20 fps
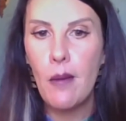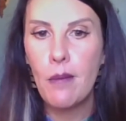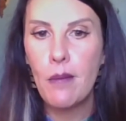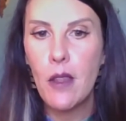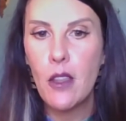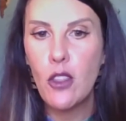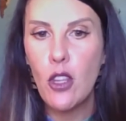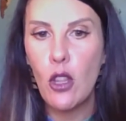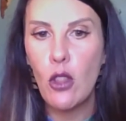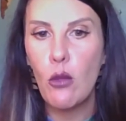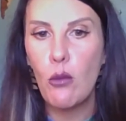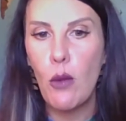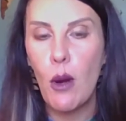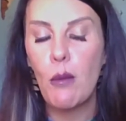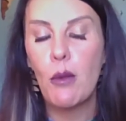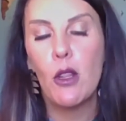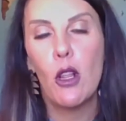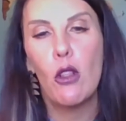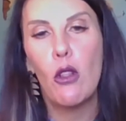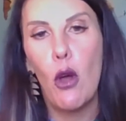
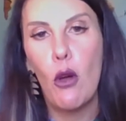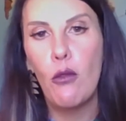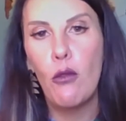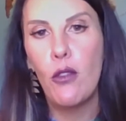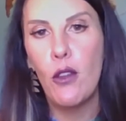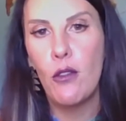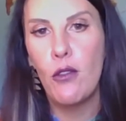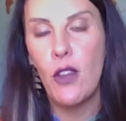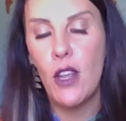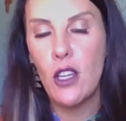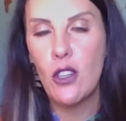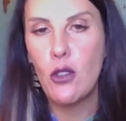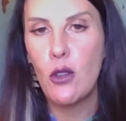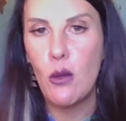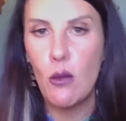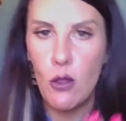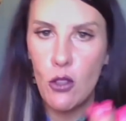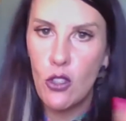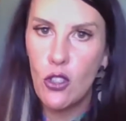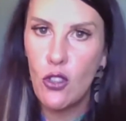remember the lobe-fin fish
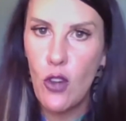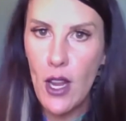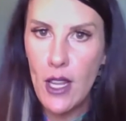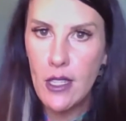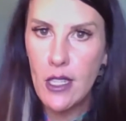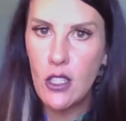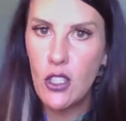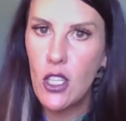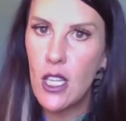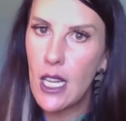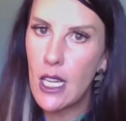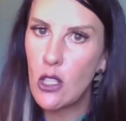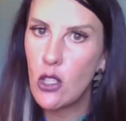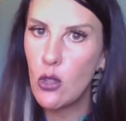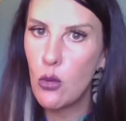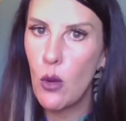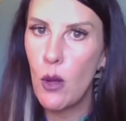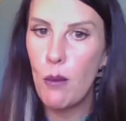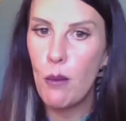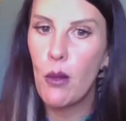was transitioning its
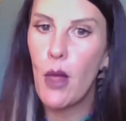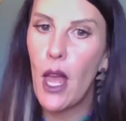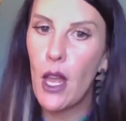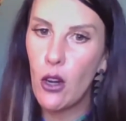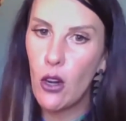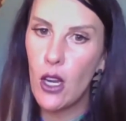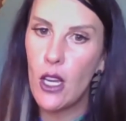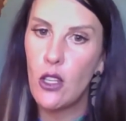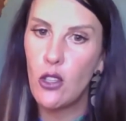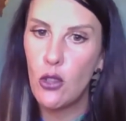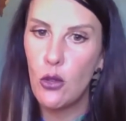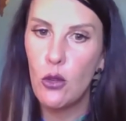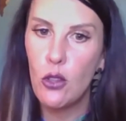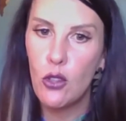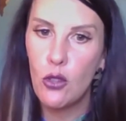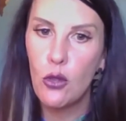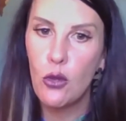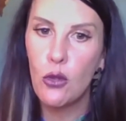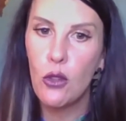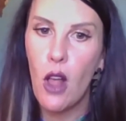swim bladder into a
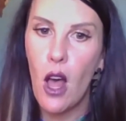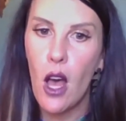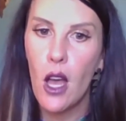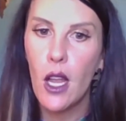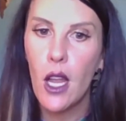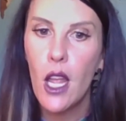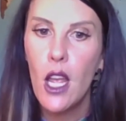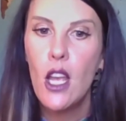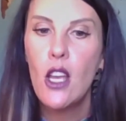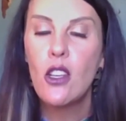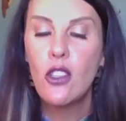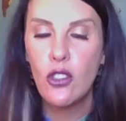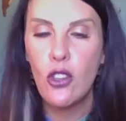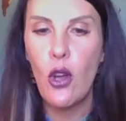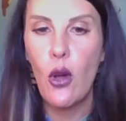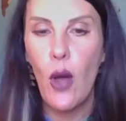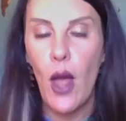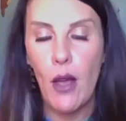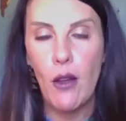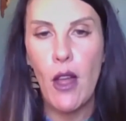true lung. So
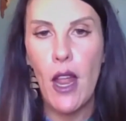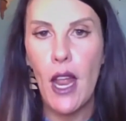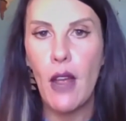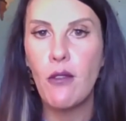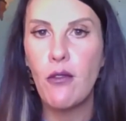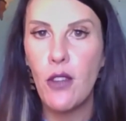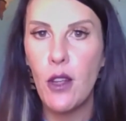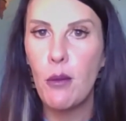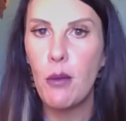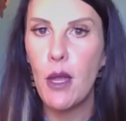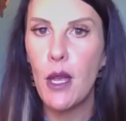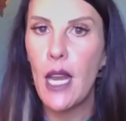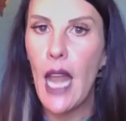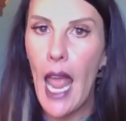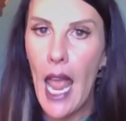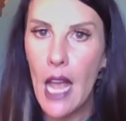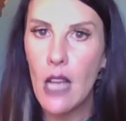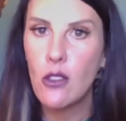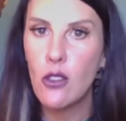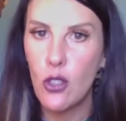an amphibian
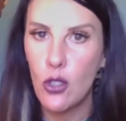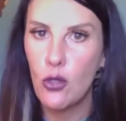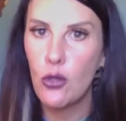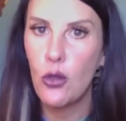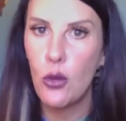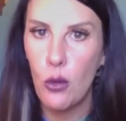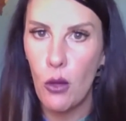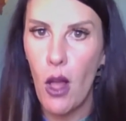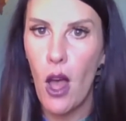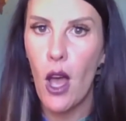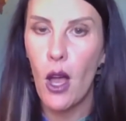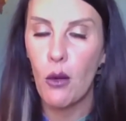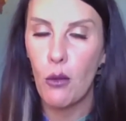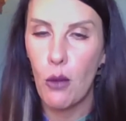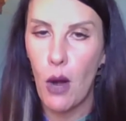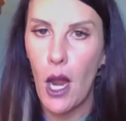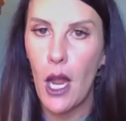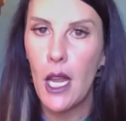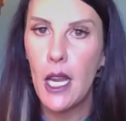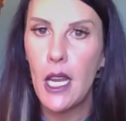has a true lung,
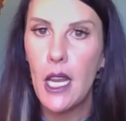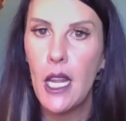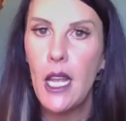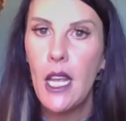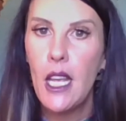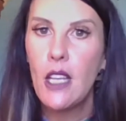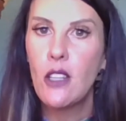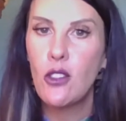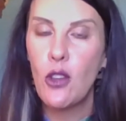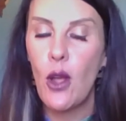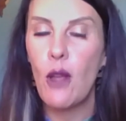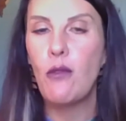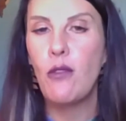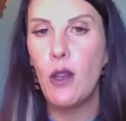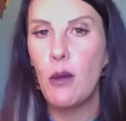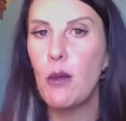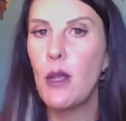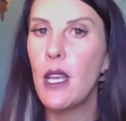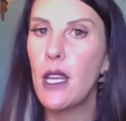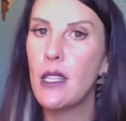right? So
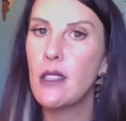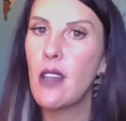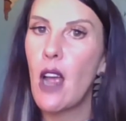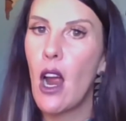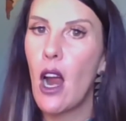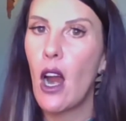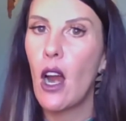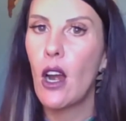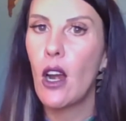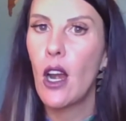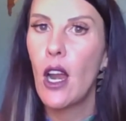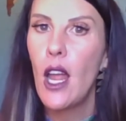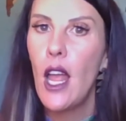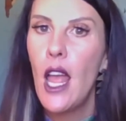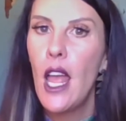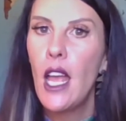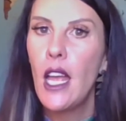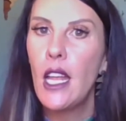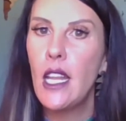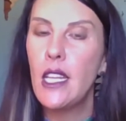amphibians
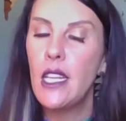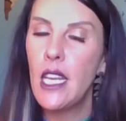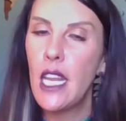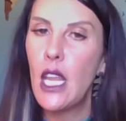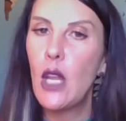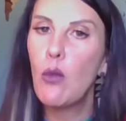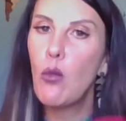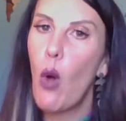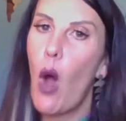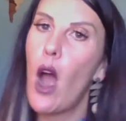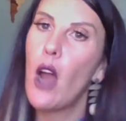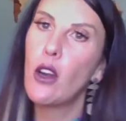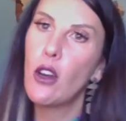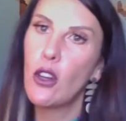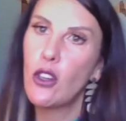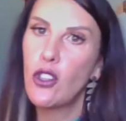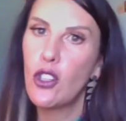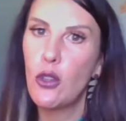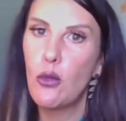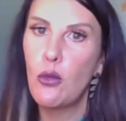need water
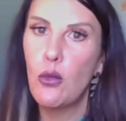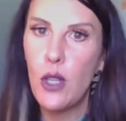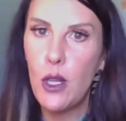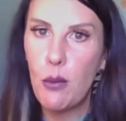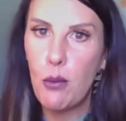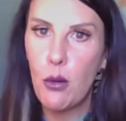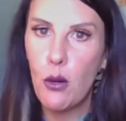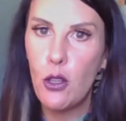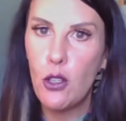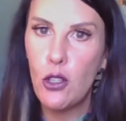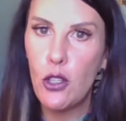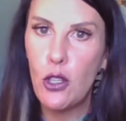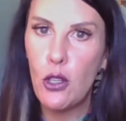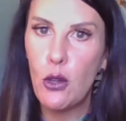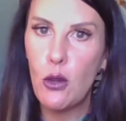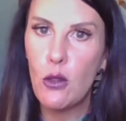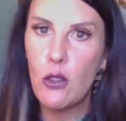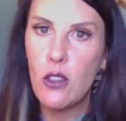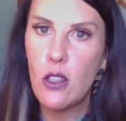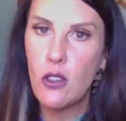to
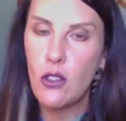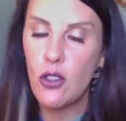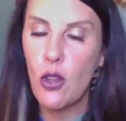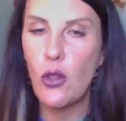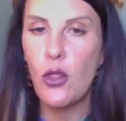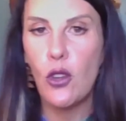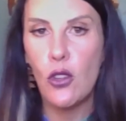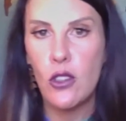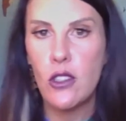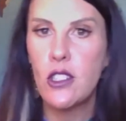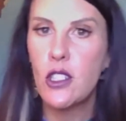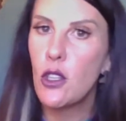reproduce. So they're still